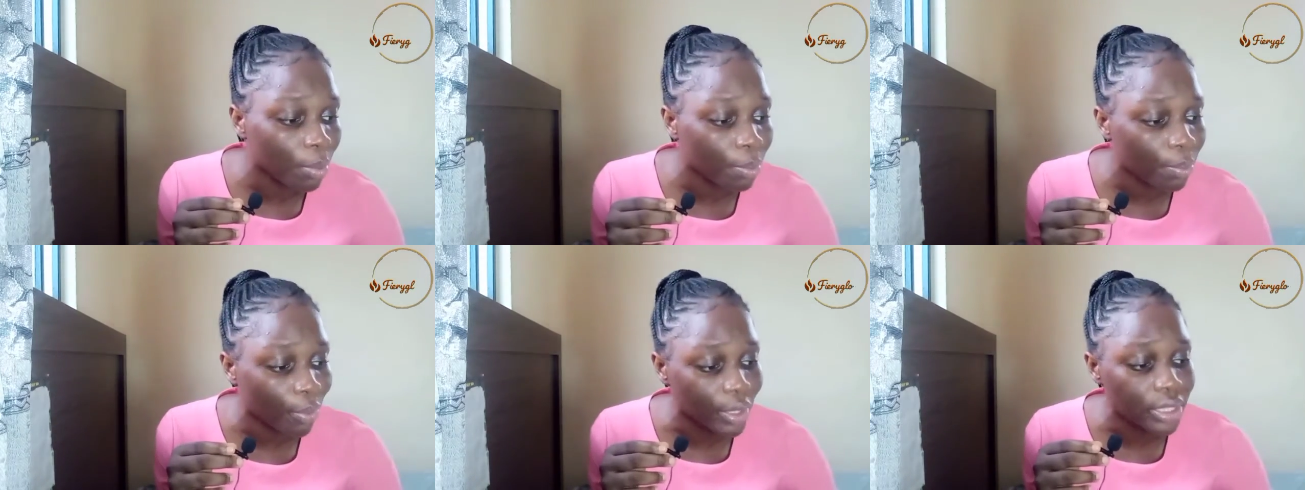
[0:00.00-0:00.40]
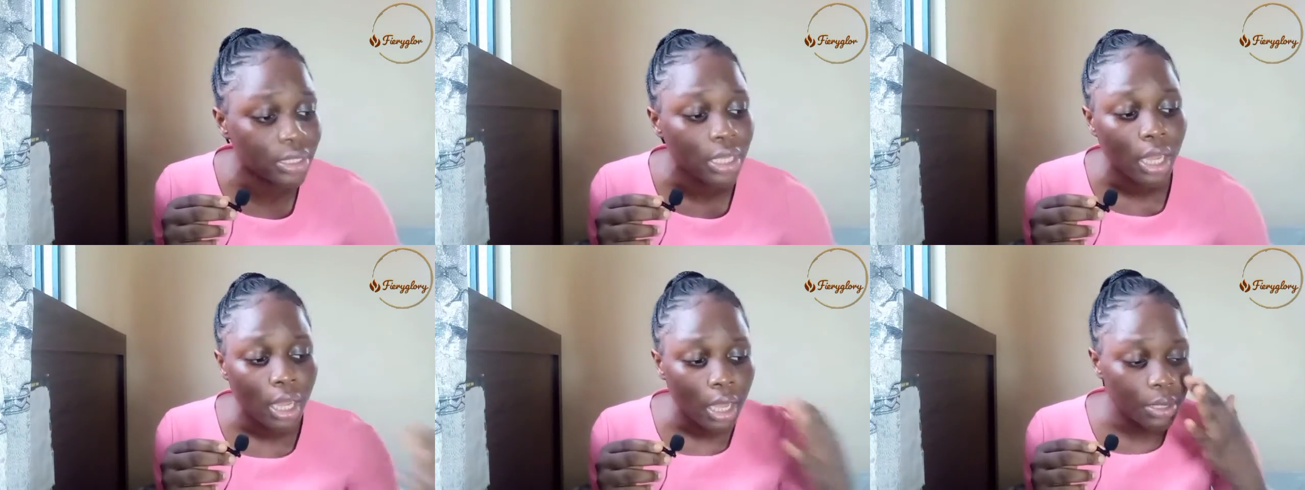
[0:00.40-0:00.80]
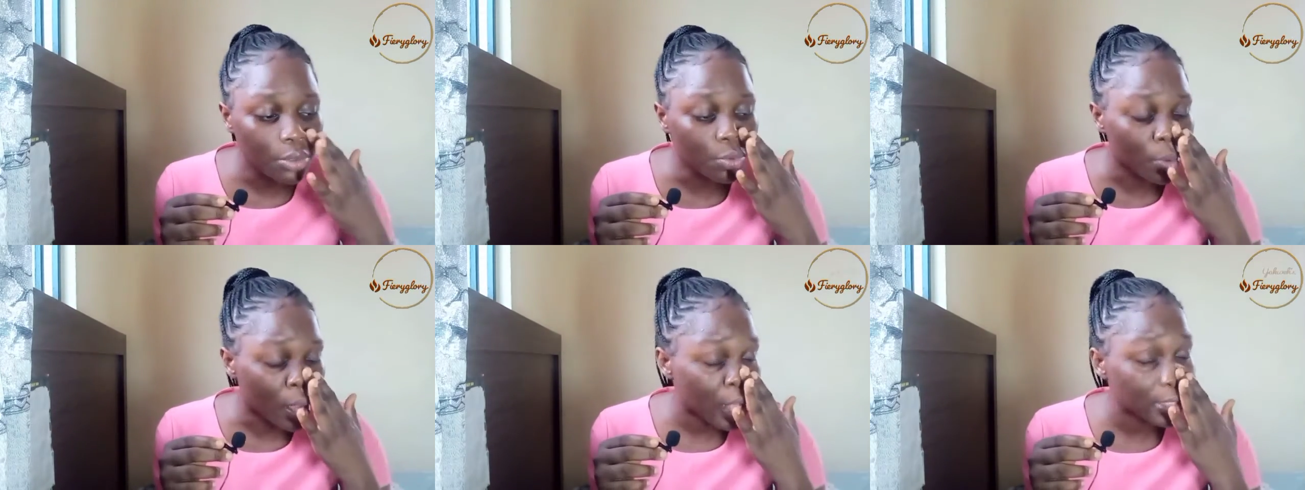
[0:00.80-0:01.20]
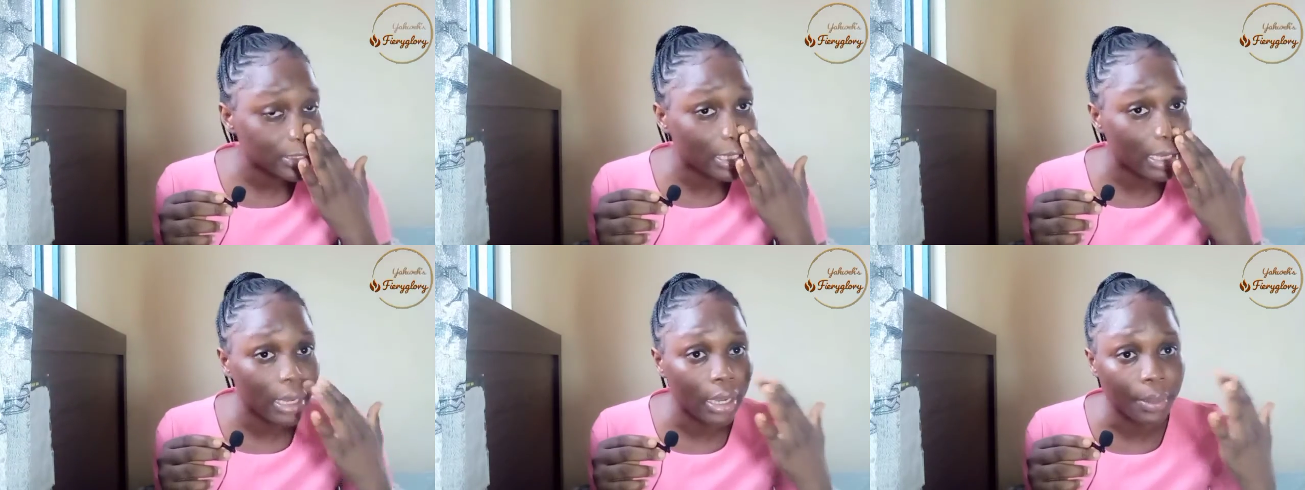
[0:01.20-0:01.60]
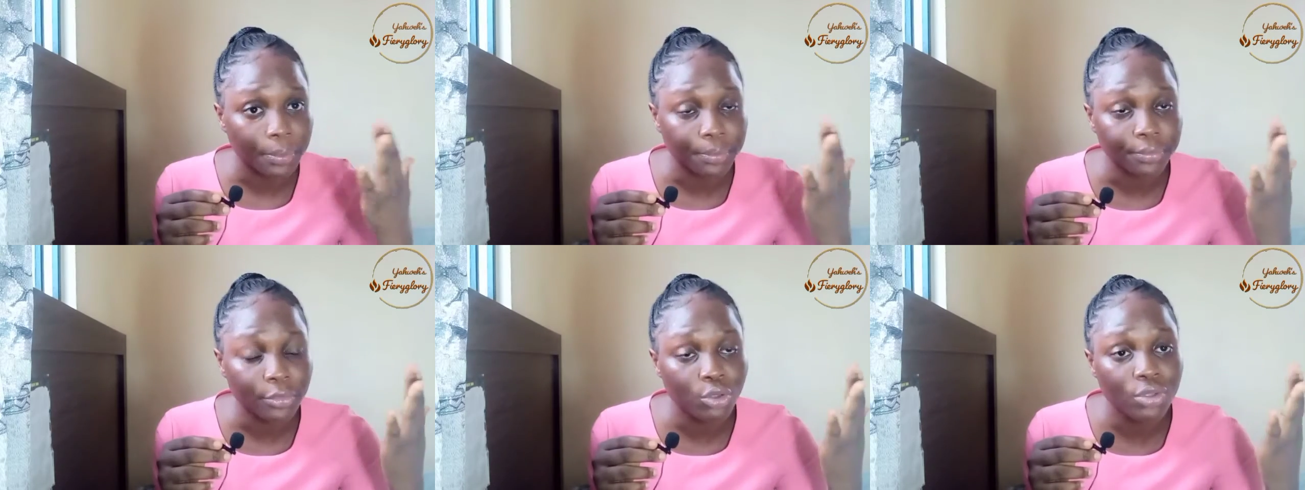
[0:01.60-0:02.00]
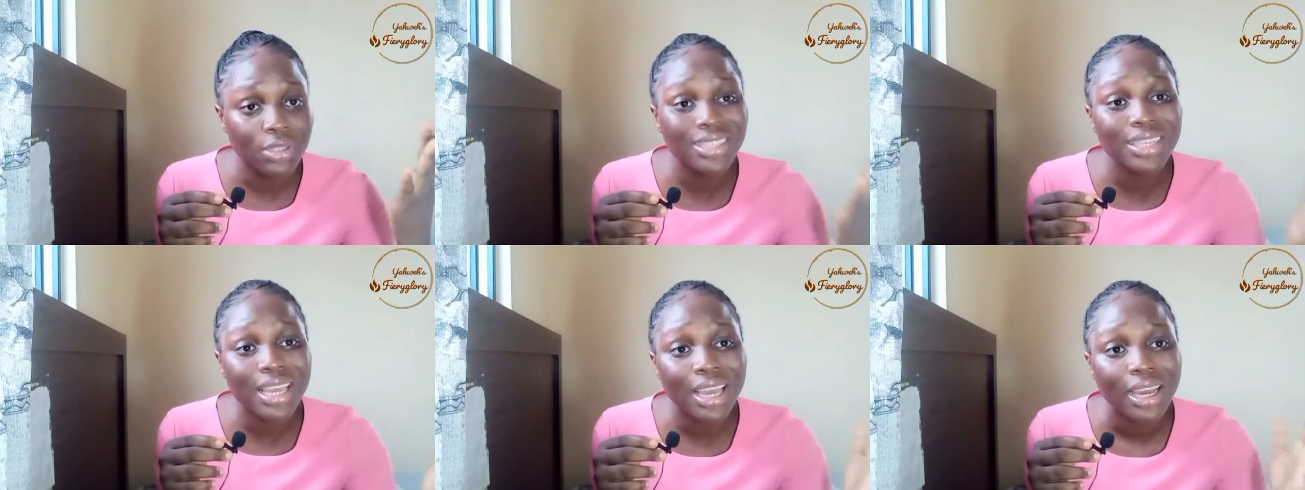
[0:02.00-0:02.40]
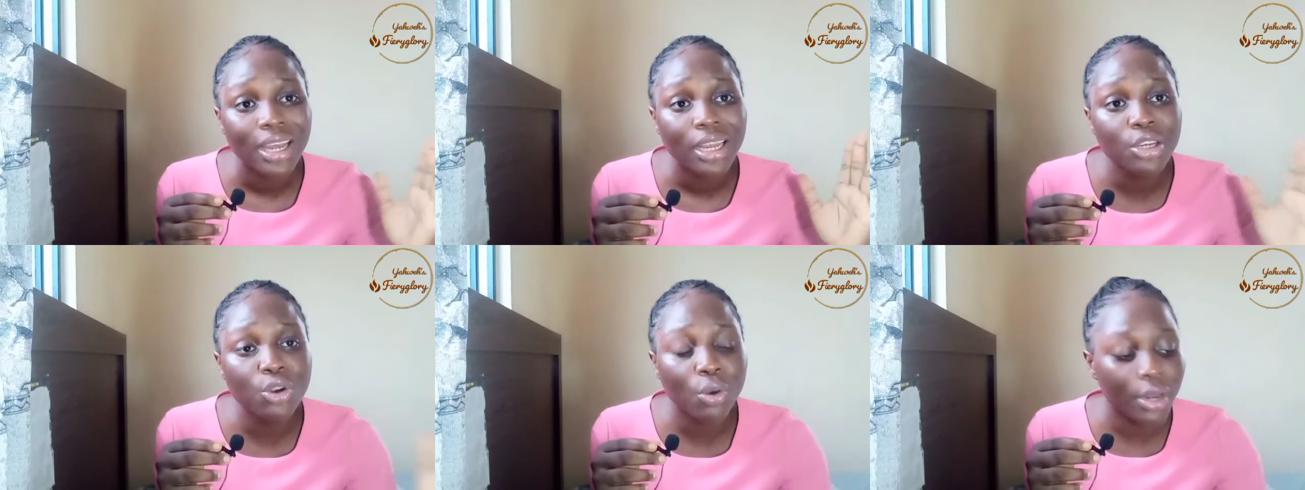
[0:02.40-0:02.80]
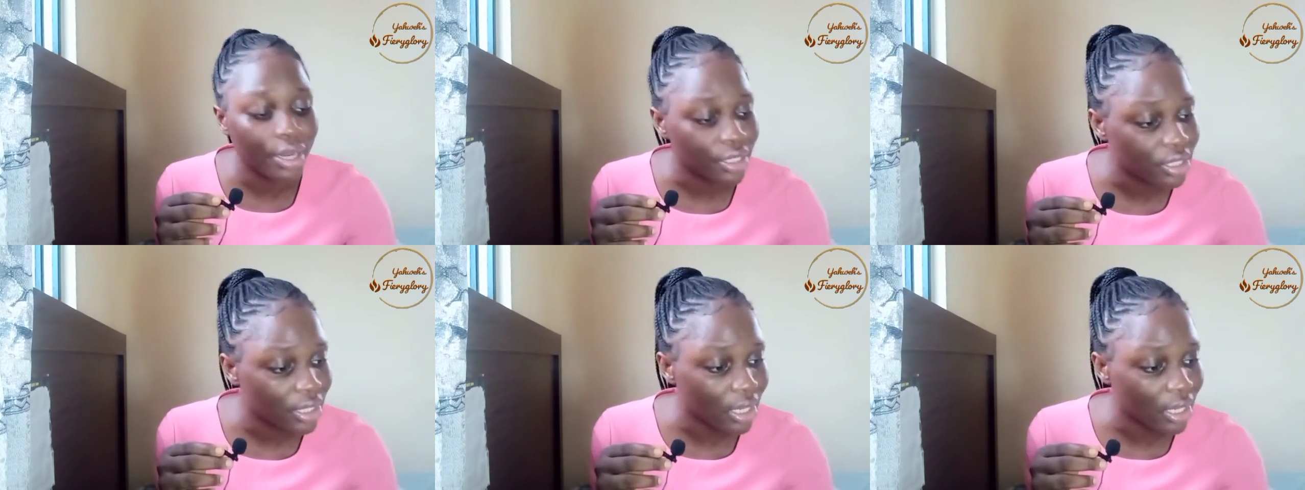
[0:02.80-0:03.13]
points, you ask, you seek knowledge.